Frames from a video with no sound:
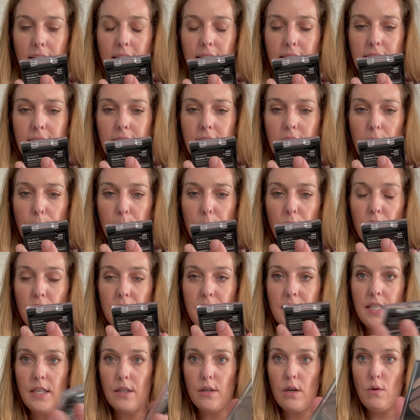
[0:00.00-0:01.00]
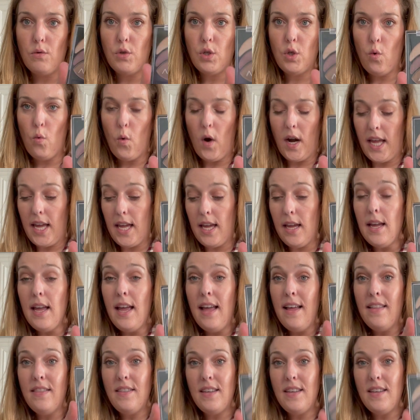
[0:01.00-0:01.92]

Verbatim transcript: It's number 020.